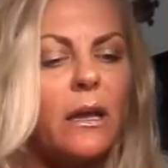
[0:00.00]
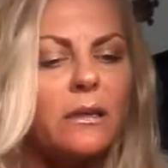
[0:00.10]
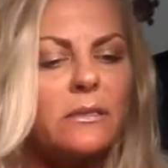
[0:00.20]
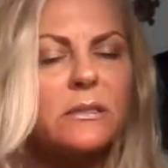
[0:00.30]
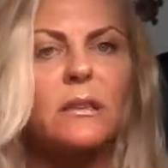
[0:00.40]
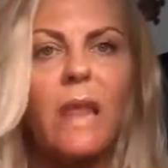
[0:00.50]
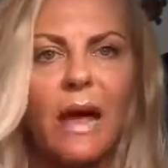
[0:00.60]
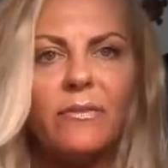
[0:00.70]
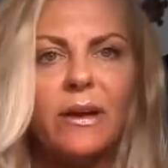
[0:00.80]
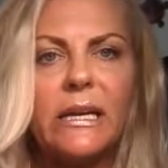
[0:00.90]

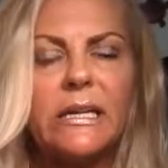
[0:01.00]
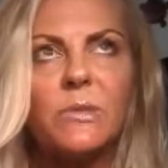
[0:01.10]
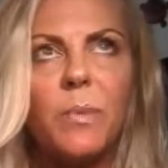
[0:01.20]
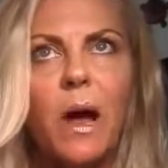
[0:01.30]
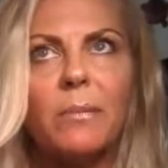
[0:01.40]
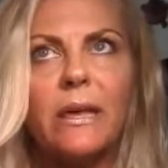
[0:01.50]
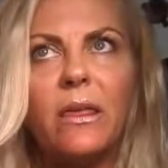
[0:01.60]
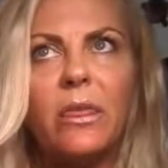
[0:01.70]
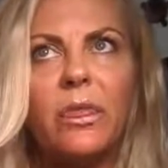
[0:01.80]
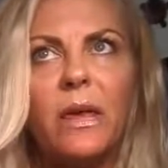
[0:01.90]
saliva is probably
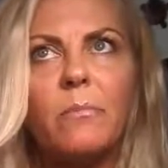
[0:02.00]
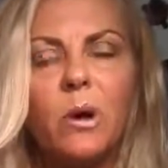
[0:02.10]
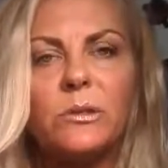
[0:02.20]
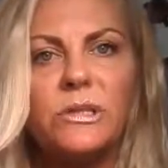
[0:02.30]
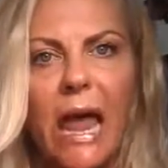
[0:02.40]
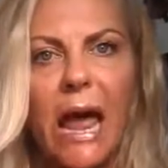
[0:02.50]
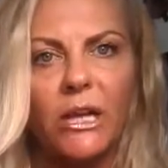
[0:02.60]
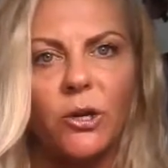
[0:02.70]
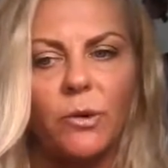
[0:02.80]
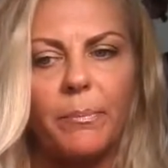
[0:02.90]
the most
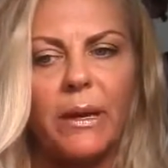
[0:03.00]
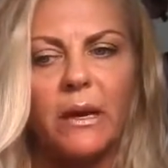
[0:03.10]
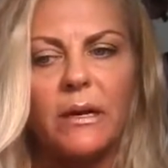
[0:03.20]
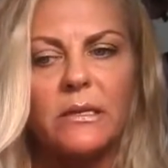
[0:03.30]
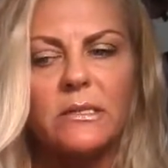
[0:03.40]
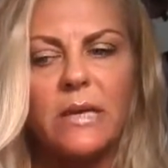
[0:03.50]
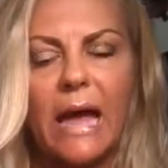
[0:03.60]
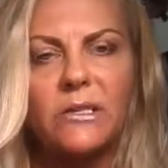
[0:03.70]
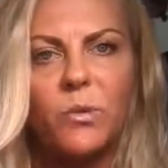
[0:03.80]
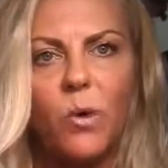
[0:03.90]
accurate because
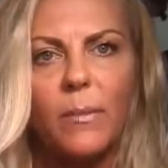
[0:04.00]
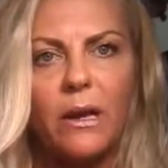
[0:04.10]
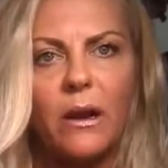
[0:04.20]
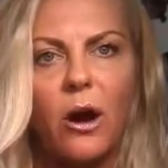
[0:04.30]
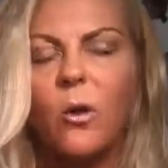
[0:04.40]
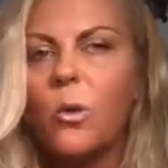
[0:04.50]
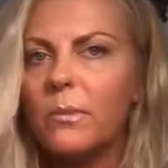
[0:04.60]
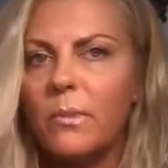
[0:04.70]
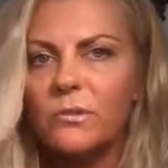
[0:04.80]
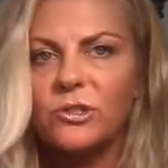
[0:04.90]
as a woman, our
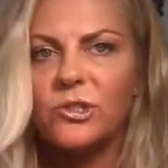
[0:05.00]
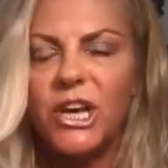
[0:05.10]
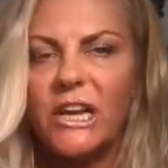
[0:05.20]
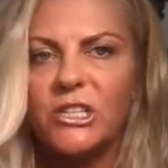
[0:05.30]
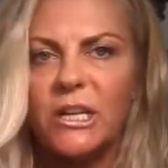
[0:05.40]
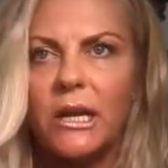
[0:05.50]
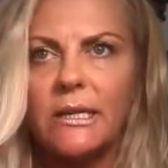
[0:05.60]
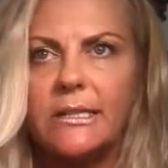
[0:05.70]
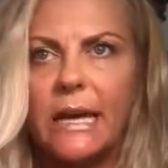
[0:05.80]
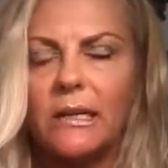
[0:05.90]
hormones are changing on
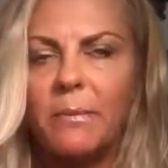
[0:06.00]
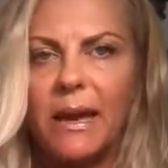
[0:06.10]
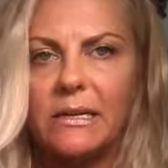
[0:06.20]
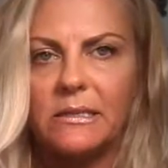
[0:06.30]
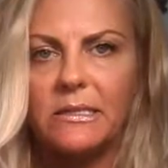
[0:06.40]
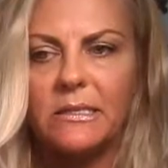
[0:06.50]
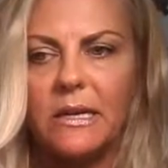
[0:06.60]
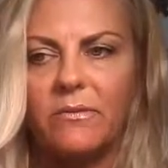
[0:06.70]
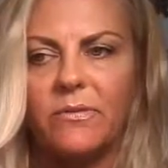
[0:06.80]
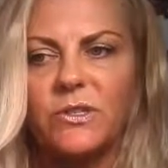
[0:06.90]
a daily basis.
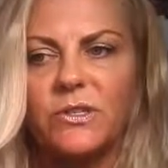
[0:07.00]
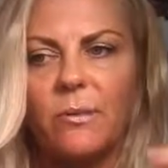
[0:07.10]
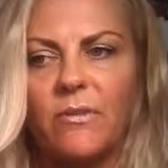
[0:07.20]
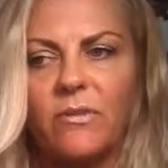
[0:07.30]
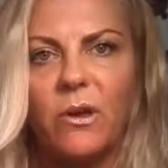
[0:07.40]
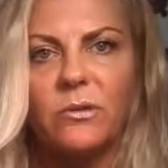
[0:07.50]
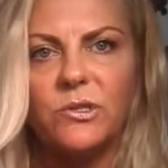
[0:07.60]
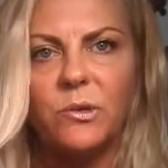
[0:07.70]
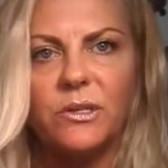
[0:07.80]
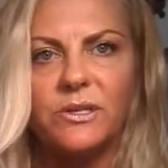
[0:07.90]
And for some of those
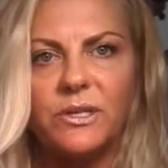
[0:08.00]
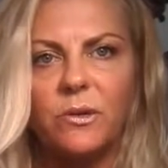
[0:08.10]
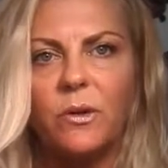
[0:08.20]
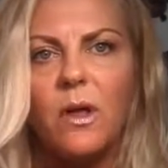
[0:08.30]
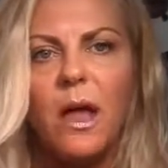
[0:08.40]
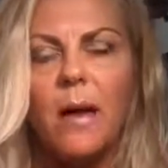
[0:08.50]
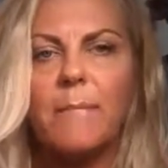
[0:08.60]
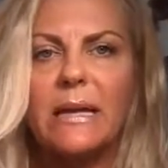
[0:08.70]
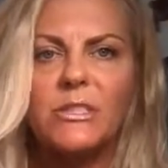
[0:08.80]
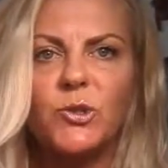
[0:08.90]
who are still
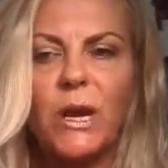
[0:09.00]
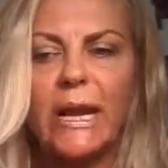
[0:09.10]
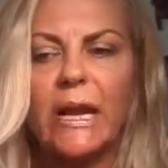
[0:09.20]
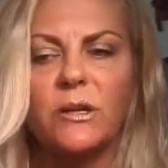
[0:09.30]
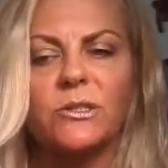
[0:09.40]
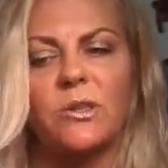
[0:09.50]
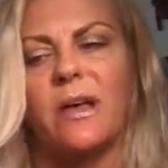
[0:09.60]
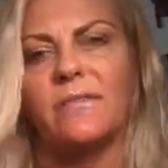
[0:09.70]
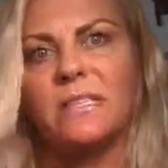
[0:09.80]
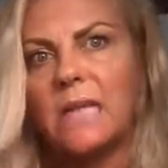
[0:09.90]
menstruating or still
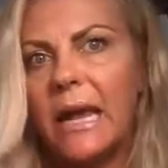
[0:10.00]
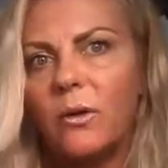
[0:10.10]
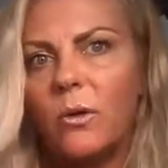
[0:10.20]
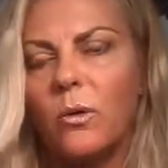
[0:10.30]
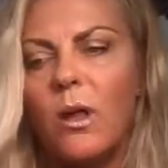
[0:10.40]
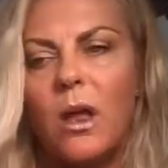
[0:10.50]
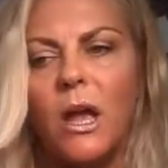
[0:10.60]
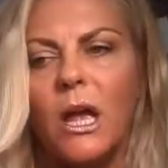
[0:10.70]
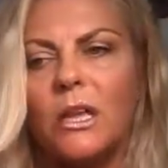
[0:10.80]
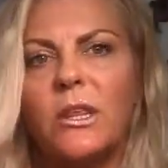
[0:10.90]
have a cycle,
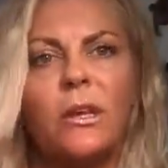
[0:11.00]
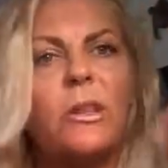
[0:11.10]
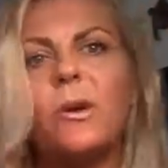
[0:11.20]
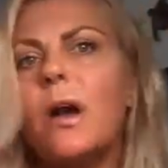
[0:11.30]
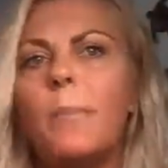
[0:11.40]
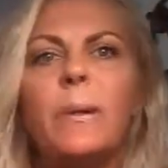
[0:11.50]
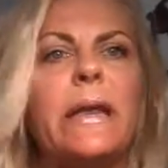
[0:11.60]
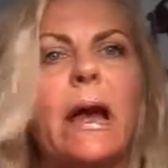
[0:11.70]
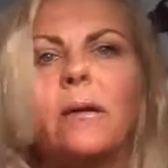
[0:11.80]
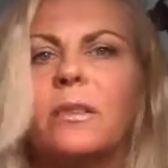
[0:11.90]
they're up and
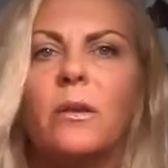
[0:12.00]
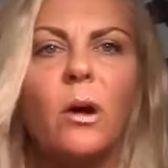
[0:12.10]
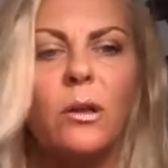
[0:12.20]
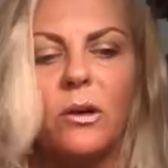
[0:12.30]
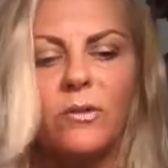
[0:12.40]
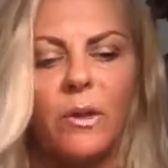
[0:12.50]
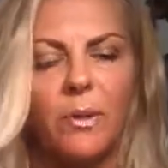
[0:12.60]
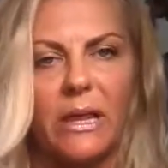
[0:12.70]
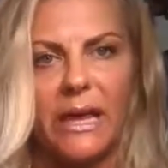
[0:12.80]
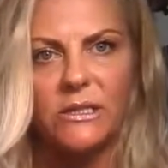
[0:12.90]
down and they're all over the
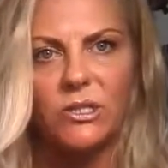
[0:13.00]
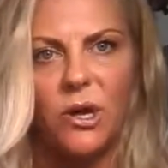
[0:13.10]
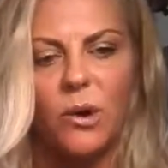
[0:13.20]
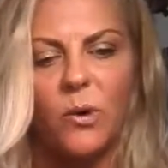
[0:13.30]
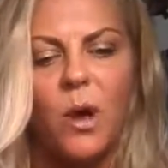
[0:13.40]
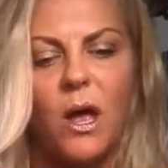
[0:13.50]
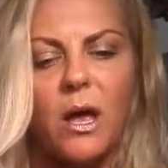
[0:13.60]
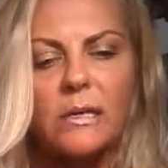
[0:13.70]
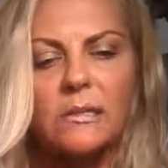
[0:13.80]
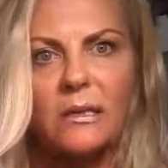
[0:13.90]
place. So
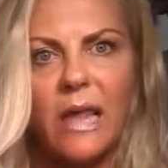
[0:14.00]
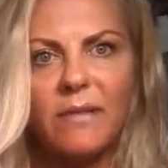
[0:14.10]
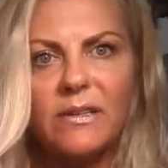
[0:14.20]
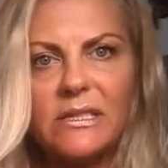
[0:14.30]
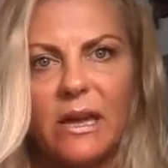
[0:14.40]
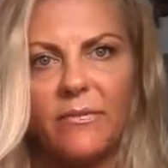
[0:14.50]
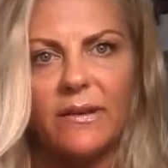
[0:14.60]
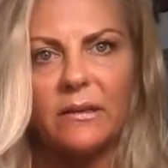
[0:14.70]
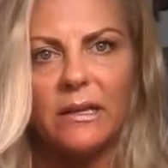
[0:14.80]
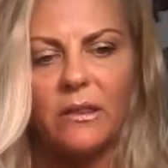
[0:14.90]
saliva is
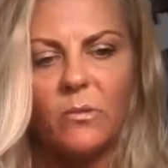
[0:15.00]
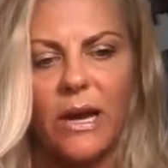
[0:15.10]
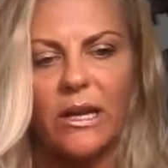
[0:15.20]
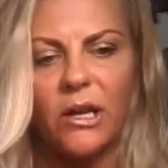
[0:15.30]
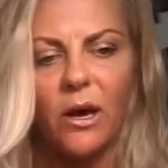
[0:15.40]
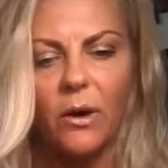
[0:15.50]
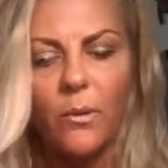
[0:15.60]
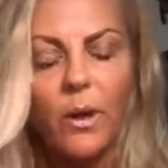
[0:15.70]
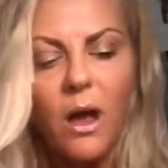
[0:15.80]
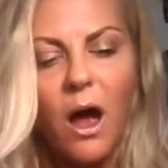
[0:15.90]
definitely the way to go.
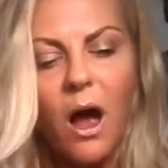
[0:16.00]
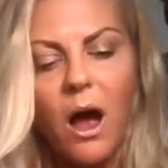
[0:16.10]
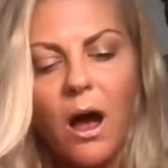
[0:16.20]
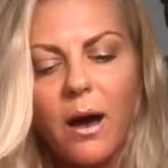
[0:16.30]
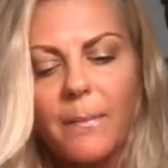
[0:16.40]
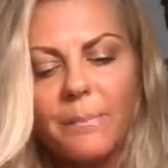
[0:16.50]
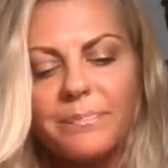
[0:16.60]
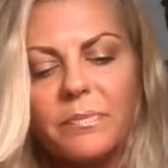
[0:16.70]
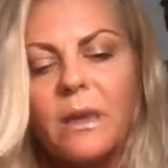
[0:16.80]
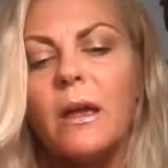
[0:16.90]
Um,
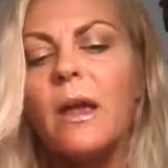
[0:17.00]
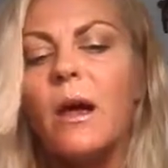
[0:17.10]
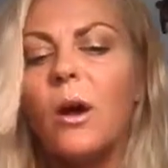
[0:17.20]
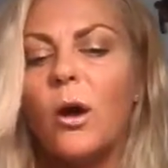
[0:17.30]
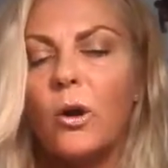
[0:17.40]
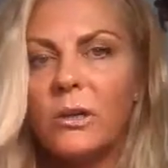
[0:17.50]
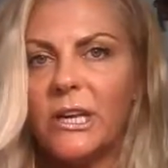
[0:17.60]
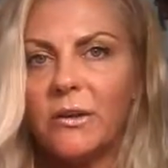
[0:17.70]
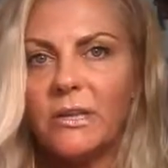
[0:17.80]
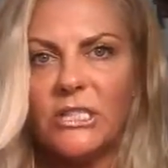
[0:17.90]

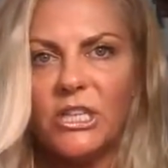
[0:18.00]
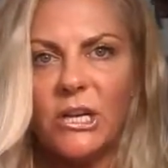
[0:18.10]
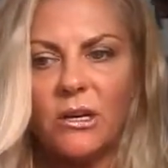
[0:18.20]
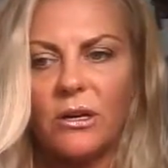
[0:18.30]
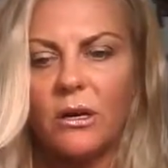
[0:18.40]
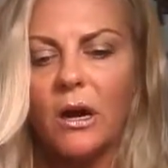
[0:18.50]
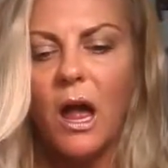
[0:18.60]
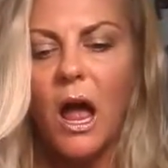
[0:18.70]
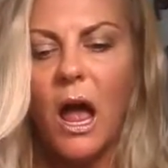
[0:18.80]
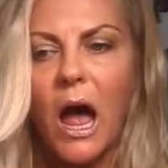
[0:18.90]
earlier this year,
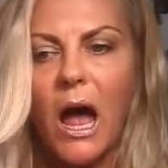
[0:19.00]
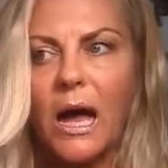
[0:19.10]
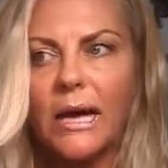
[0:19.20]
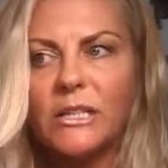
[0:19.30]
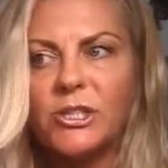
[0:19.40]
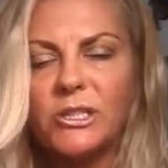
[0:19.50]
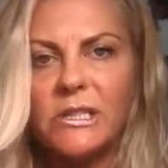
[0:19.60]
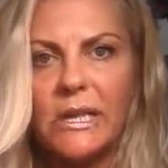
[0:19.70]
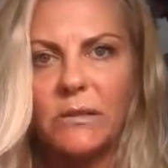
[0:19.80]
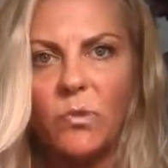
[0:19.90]
I
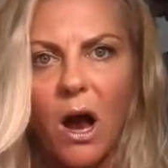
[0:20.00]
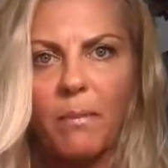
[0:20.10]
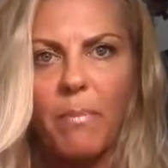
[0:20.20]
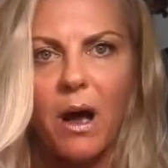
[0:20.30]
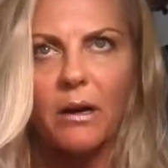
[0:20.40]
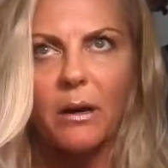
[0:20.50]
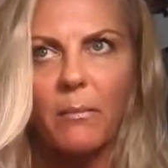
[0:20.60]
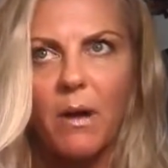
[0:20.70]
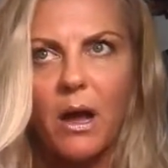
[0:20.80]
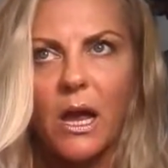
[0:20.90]
just hit rock bottom.